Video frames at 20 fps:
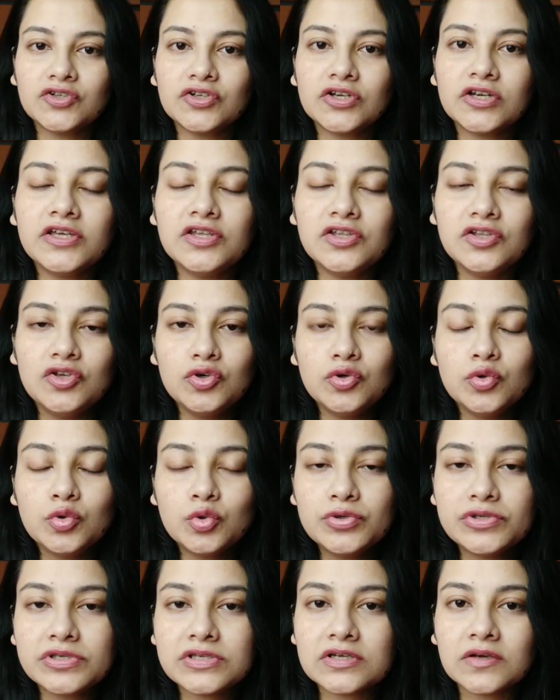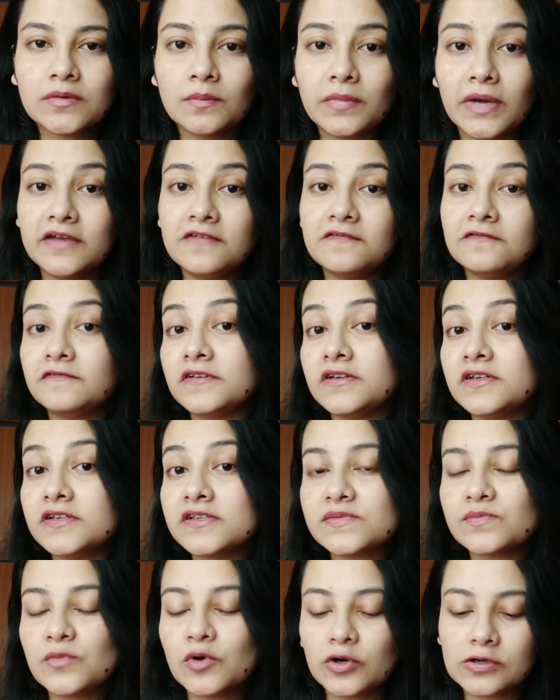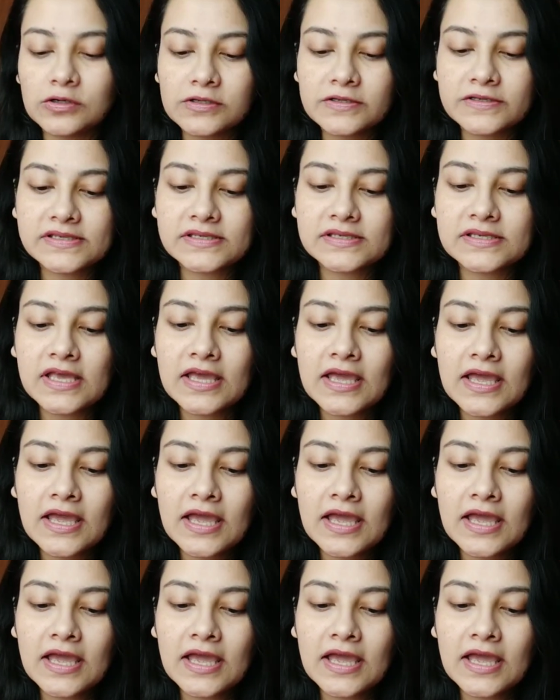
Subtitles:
Actually used by fitness models